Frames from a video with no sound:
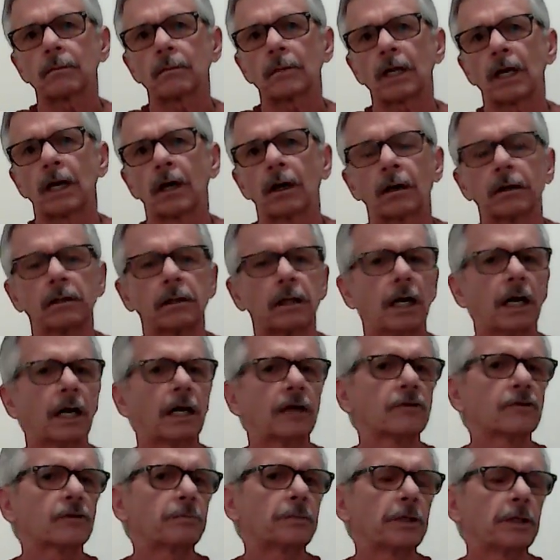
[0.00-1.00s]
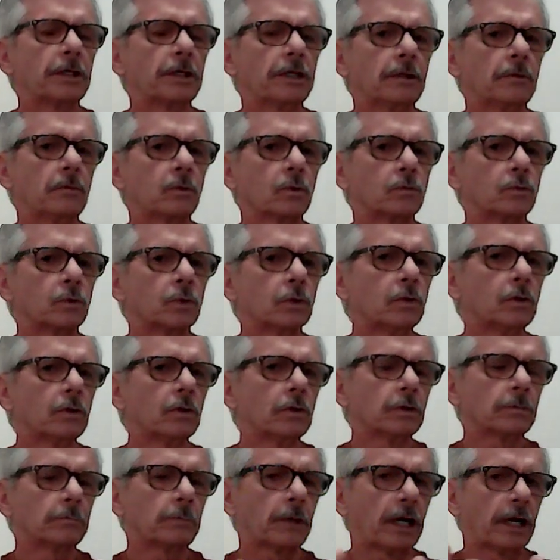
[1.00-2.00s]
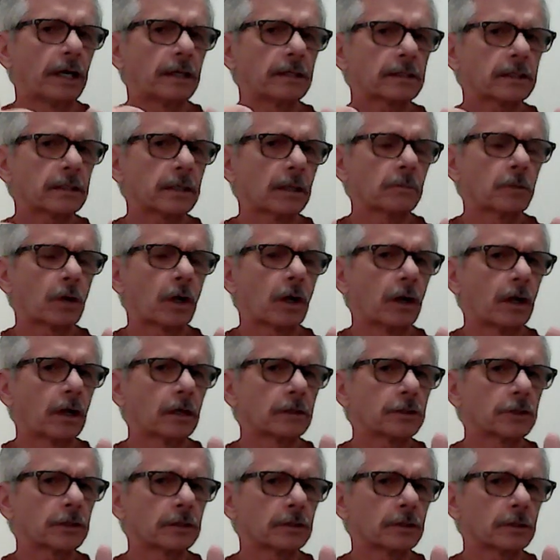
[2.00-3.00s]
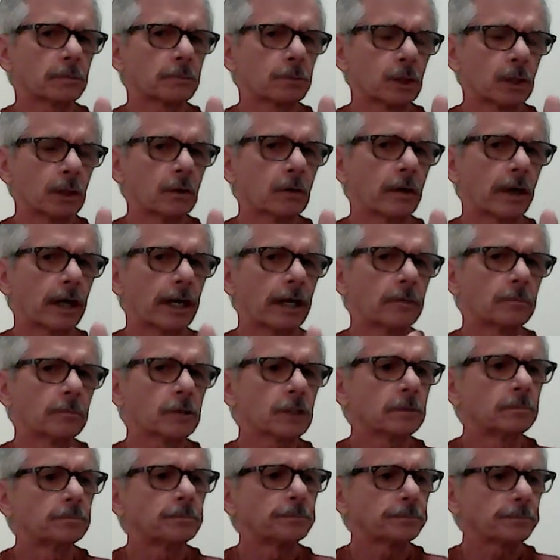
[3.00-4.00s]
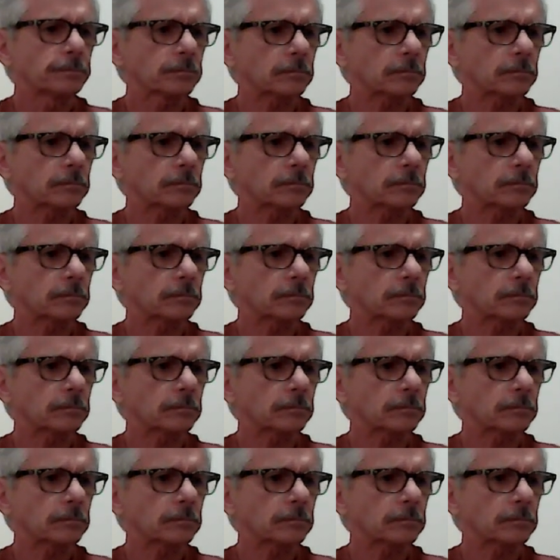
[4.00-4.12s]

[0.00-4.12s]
our lives be ruled by subconscious programs